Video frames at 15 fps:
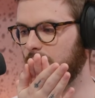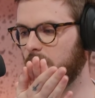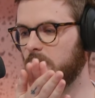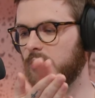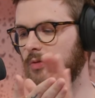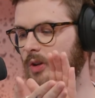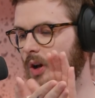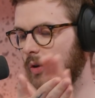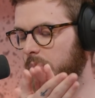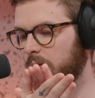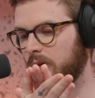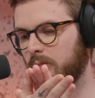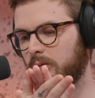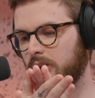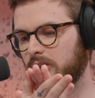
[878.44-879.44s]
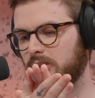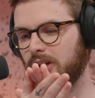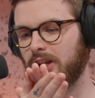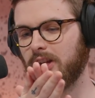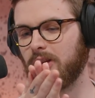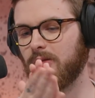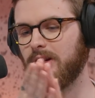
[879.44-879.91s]
interview, know that we
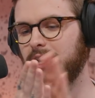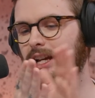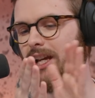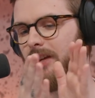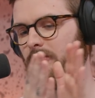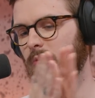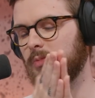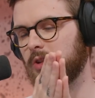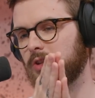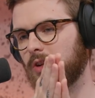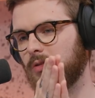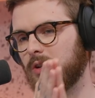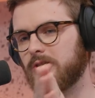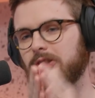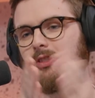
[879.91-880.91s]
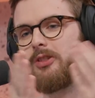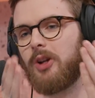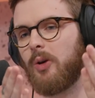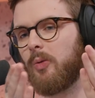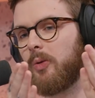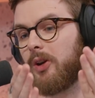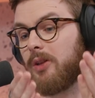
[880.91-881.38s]
appreciate you. If we missed your question,
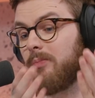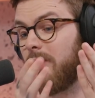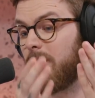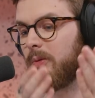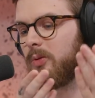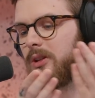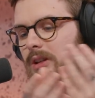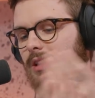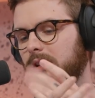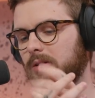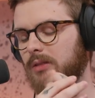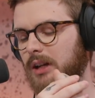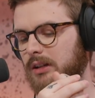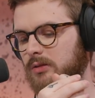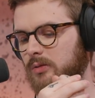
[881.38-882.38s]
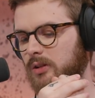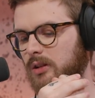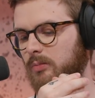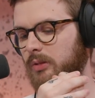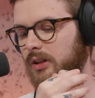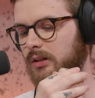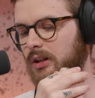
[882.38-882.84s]
don't worry. Maybe we can get you next
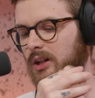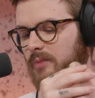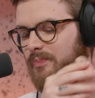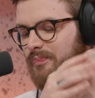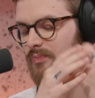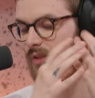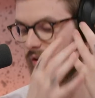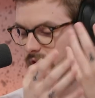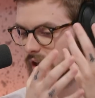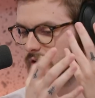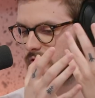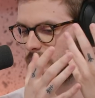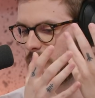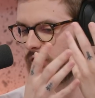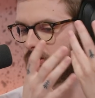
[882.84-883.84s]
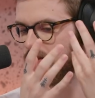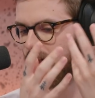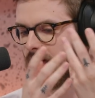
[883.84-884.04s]
week. But thank you so much.